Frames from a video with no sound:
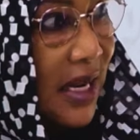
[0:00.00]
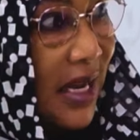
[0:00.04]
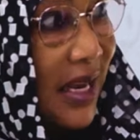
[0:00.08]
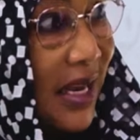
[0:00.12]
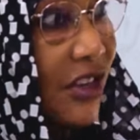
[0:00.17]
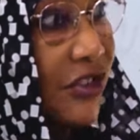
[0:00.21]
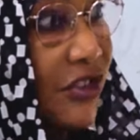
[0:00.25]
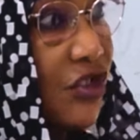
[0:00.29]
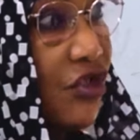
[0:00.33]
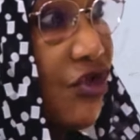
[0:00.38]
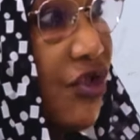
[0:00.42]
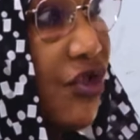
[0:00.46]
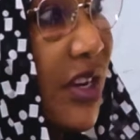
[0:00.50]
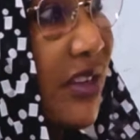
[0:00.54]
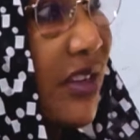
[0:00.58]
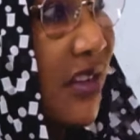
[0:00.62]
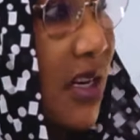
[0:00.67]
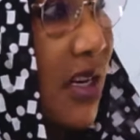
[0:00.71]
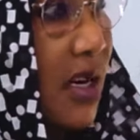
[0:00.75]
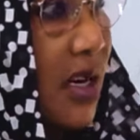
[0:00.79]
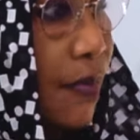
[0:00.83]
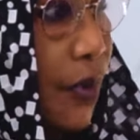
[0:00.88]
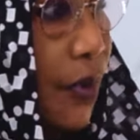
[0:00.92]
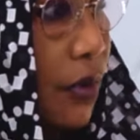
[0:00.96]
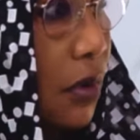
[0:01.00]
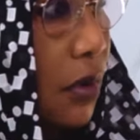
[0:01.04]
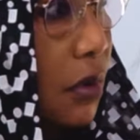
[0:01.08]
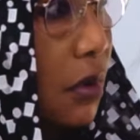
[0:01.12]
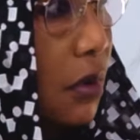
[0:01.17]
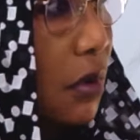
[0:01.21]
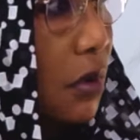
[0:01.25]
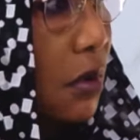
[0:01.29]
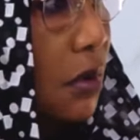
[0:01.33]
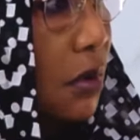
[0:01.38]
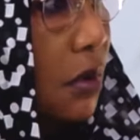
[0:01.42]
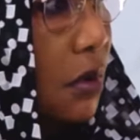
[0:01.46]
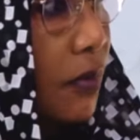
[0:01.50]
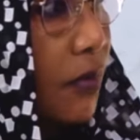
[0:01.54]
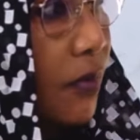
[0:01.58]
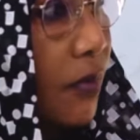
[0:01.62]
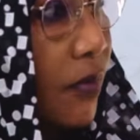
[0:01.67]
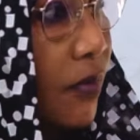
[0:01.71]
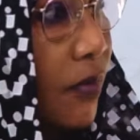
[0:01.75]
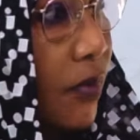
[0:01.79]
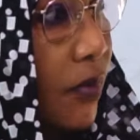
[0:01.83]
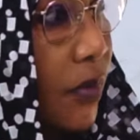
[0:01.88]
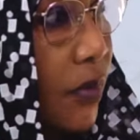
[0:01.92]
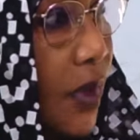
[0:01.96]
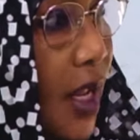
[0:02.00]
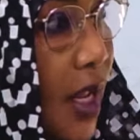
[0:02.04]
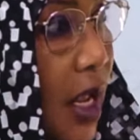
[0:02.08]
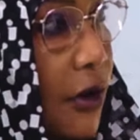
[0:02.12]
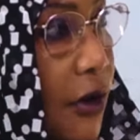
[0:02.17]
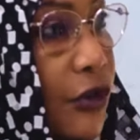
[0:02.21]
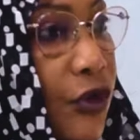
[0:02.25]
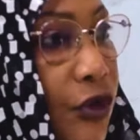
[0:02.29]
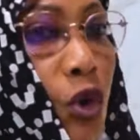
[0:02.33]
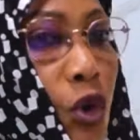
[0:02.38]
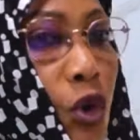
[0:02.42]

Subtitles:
is treasonable. So